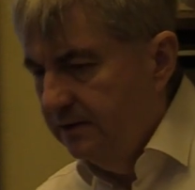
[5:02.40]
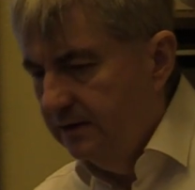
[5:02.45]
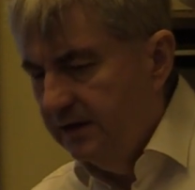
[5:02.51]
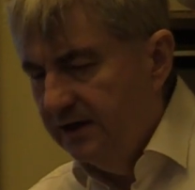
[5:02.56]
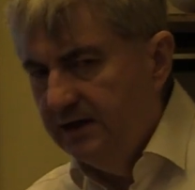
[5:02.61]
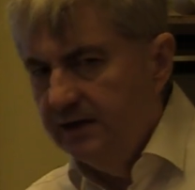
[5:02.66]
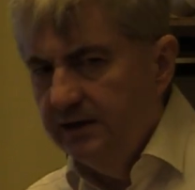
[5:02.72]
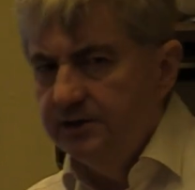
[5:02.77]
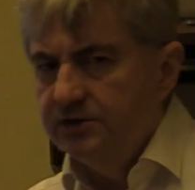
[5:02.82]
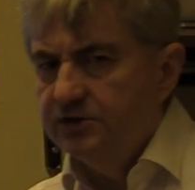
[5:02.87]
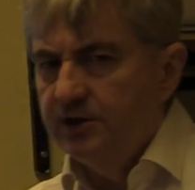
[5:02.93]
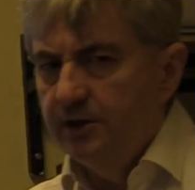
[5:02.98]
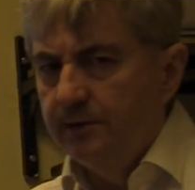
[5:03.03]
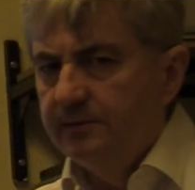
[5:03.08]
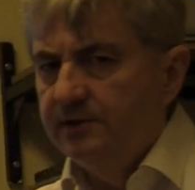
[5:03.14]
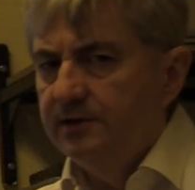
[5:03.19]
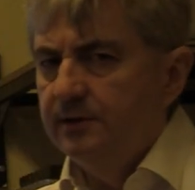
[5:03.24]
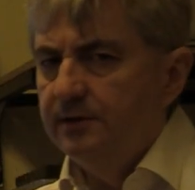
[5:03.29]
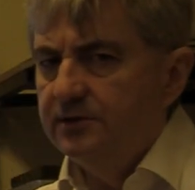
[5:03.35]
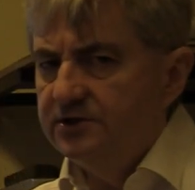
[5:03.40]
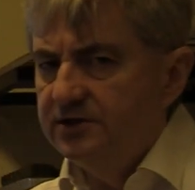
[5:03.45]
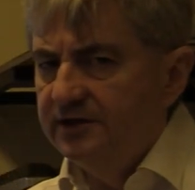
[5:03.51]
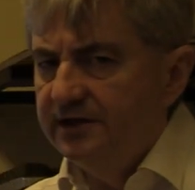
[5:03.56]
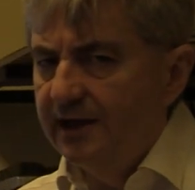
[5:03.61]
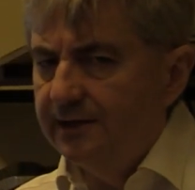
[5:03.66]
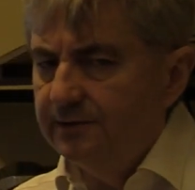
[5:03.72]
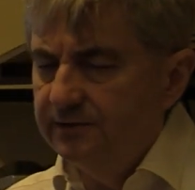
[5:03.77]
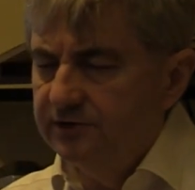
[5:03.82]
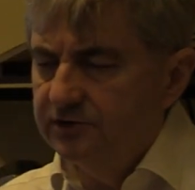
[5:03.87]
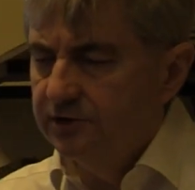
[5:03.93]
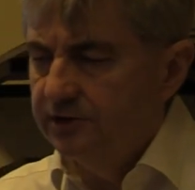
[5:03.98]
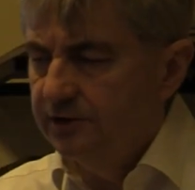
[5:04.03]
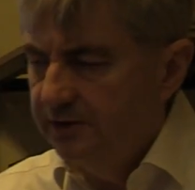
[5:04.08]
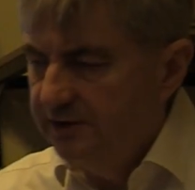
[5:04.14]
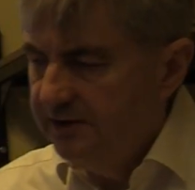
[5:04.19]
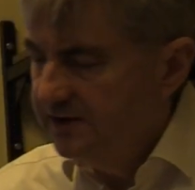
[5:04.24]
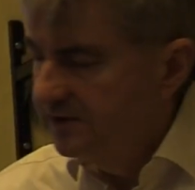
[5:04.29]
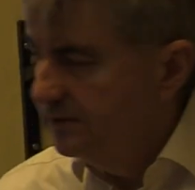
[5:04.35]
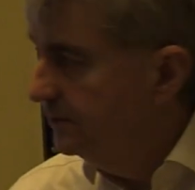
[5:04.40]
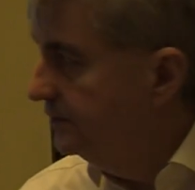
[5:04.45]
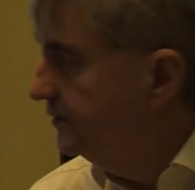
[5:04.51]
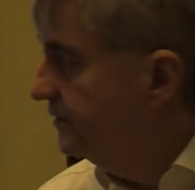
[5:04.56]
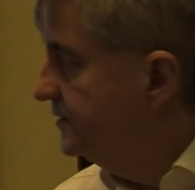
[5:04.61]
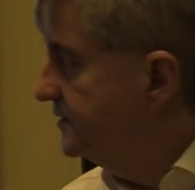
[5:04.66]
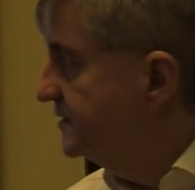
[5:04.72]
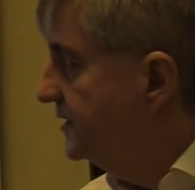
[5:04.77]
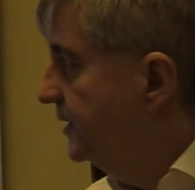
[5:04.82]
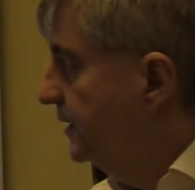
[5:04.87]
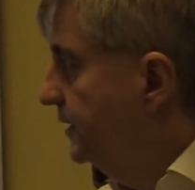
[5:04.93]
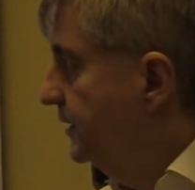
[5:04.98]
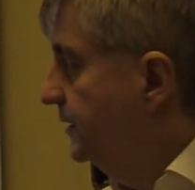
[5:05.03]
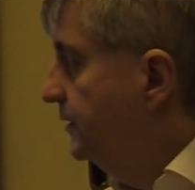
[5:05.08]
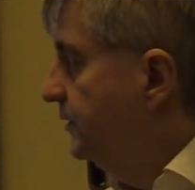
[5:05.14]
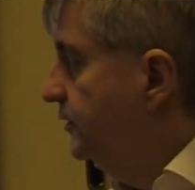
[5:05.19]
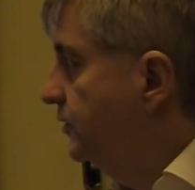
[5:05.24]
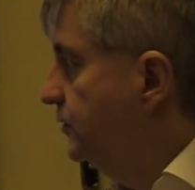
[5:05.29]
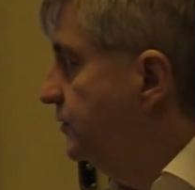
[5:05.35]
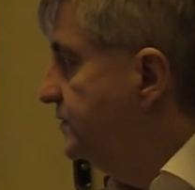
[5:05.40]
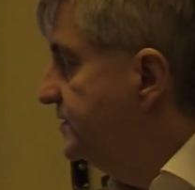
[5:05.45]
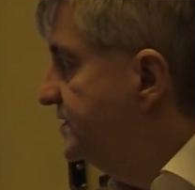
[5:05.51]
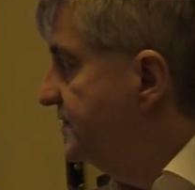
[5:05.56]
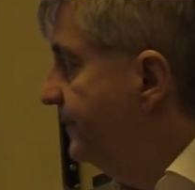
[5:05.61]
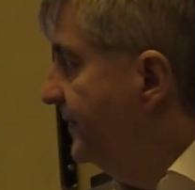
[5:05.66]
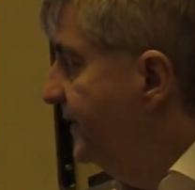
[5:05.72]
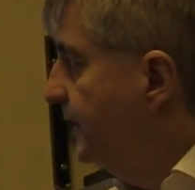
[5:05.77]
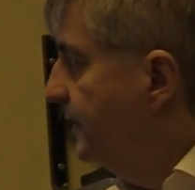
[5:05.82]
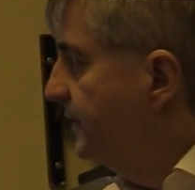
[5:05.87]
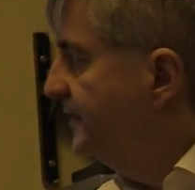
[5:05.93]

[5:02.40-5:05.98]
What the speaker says: the English terminology, delusional disorder is used.